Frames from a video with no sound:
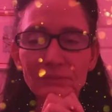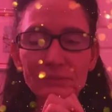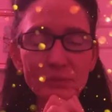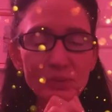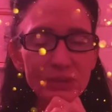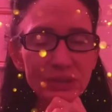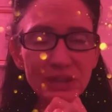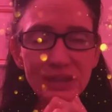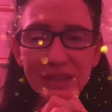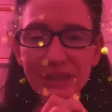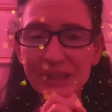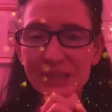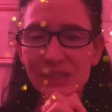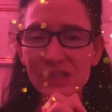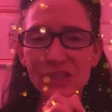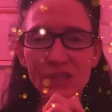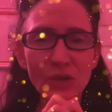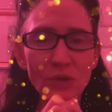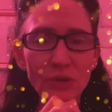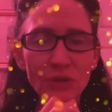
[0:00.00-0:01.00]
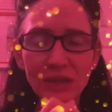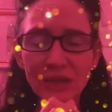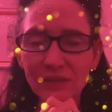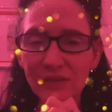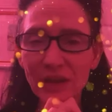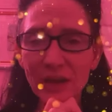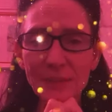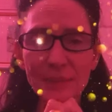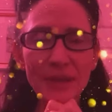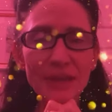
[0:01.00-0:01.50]
please don't give
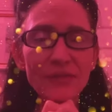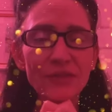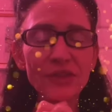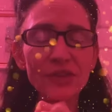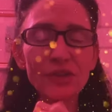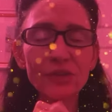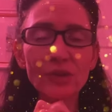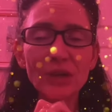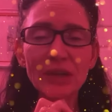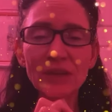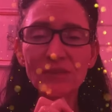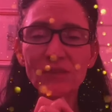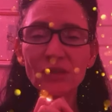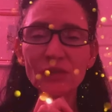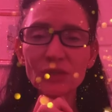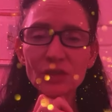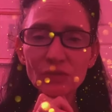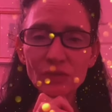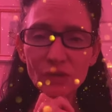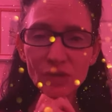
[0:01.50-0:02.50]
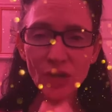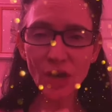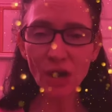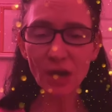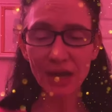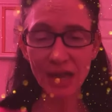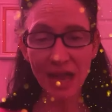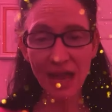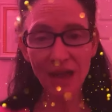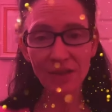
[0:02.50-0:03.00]
up. If you do
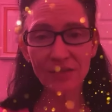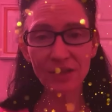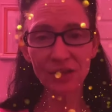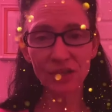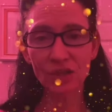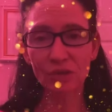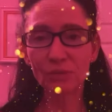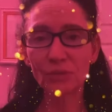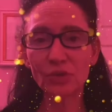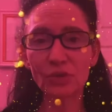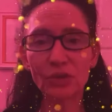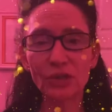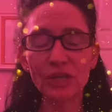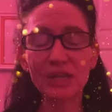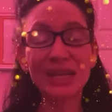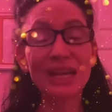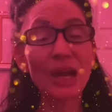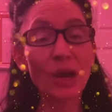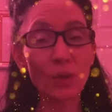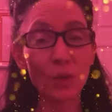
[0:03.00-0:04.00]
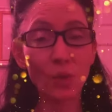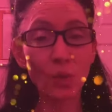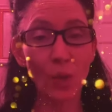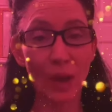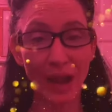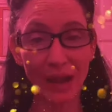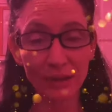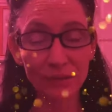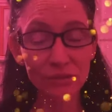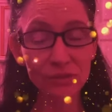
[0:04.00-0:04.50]
not have a community
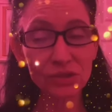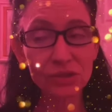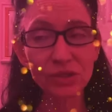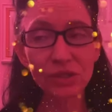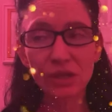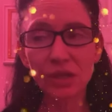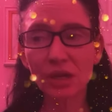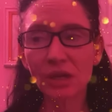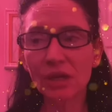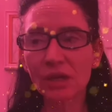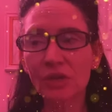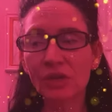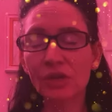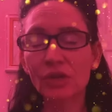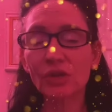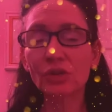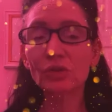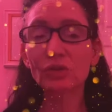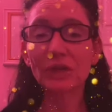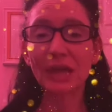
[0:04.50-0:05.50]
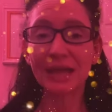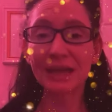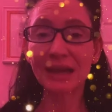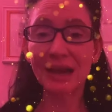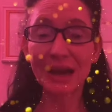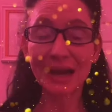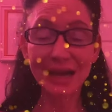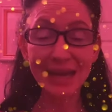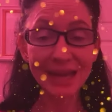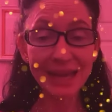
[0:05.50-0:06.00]
around you like
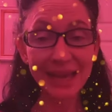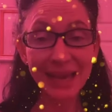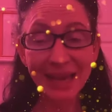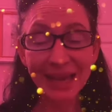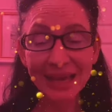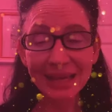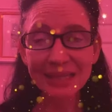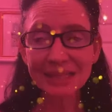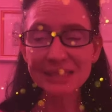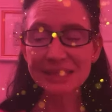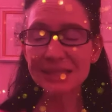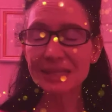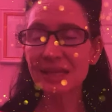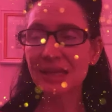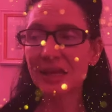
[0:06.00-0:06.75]
I had,